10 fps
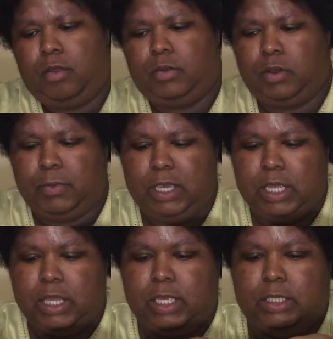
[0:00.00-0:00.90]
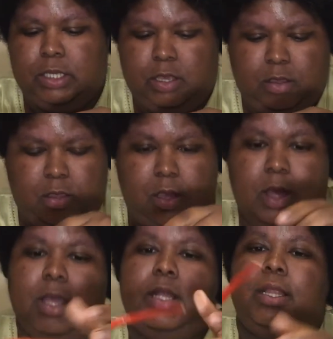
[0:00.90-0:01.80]
So I'm gonna eat this
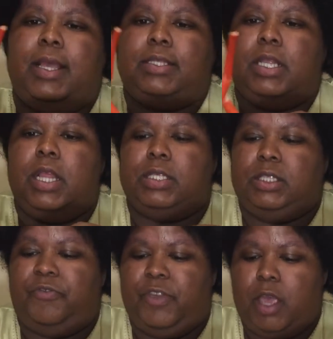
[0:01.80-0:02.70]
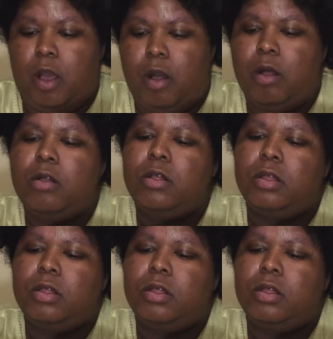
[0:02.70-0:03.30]
last cluster for y'all.